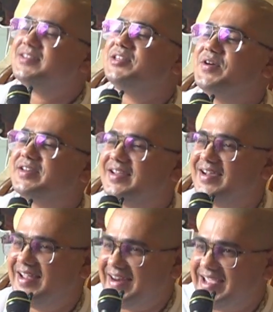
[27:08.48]
They were
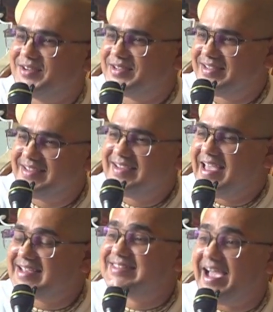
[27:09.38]
like
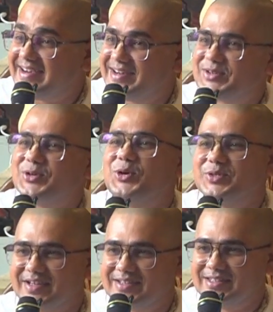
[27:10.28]
excited to go
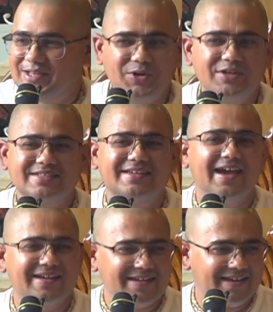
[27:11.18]
there. They were not
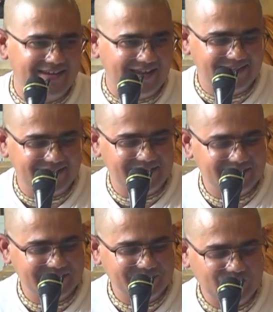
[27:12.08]
scared and like that
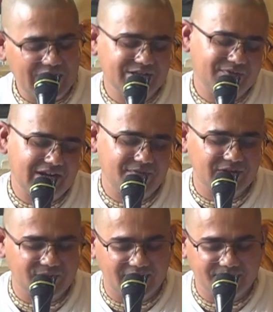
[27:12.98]
anything. So they were
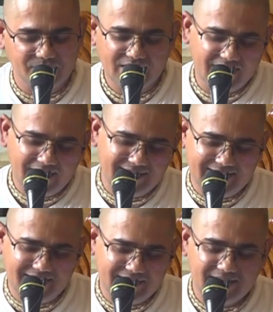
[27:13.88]
having fun. And
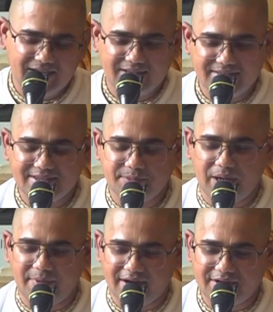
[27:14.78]
then Nanda
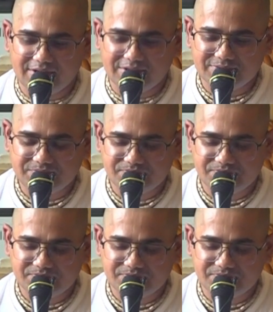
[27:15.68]
Baba entered.